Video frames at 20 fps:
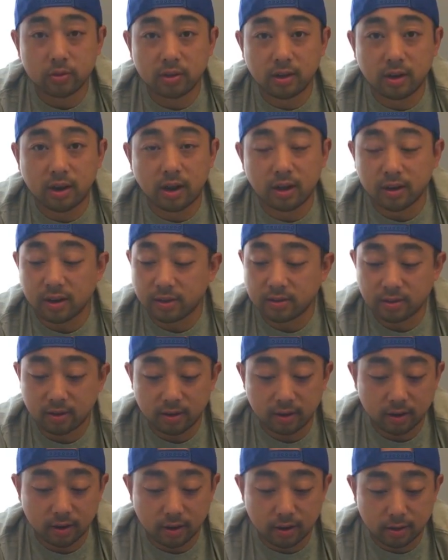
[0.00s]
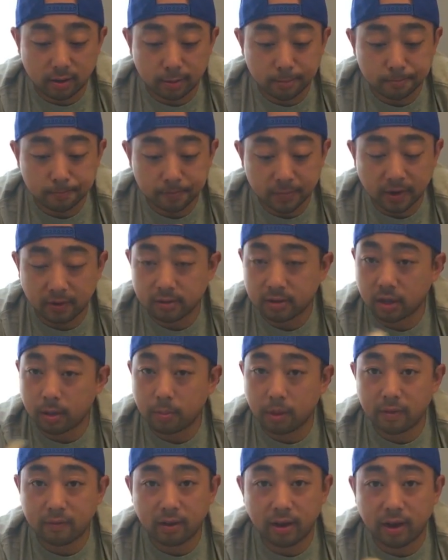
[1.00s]
and ideas in it. Um, every time I
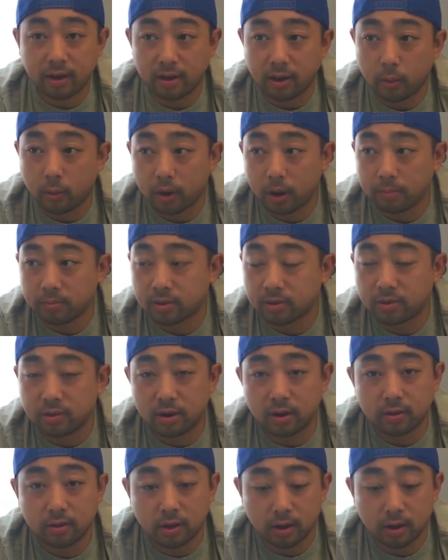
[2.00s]
have an idea when I'm just sitting there,